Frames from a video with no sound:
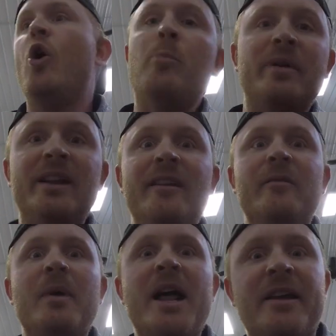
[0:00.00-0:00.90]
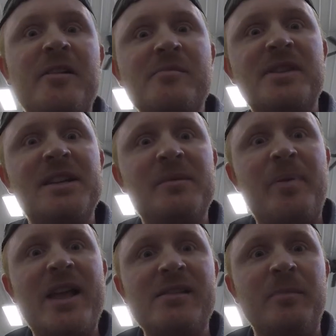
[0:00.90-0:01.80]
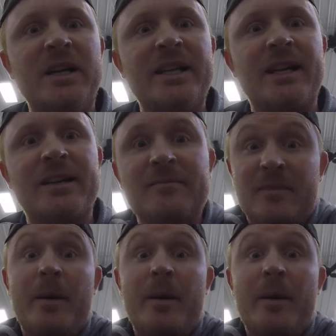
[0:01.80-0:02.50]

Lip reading: hoping that everybody comes in and pays money on it.